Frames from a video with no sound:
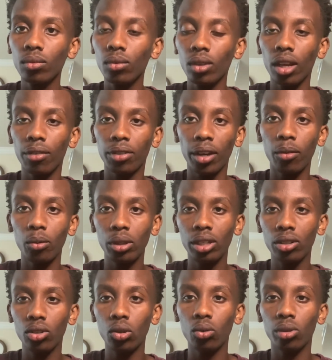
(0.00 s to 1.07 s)
if they really
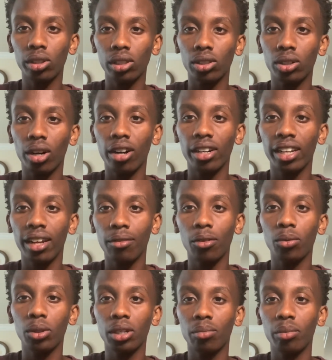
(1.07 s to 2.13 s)
knew what the Star of David
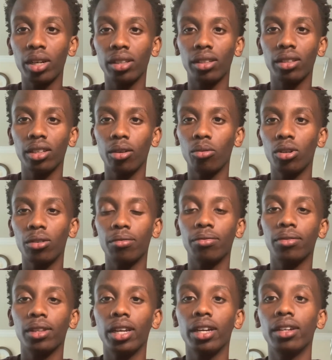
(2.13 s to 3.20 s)
really meant, then they would have
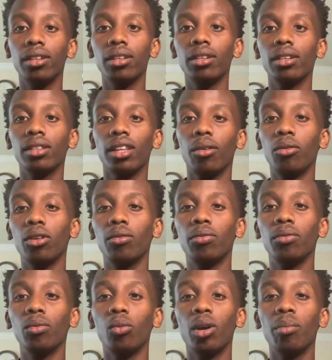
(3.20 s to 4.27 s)
fled. They would have
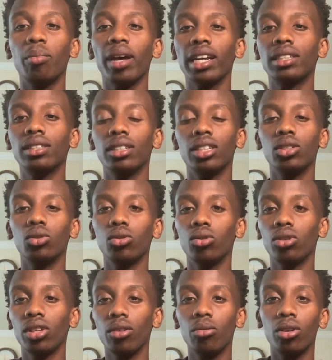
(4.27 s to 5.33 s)
went back to Israel.
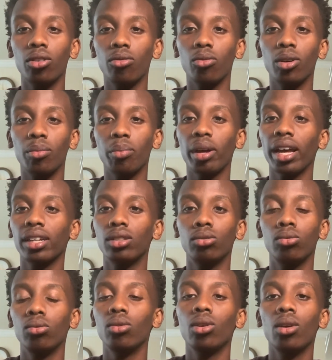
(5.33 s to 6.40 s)
They would have went back
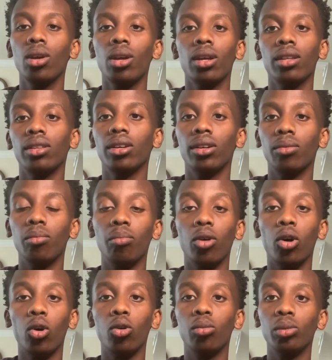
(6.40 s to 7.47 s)
to their
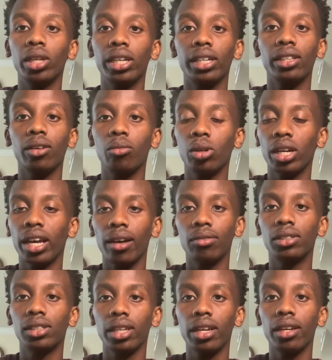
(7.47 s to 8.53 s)
homeland. They wouldn't have
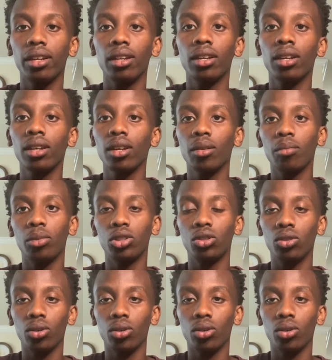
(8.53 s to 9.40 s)
stayed. But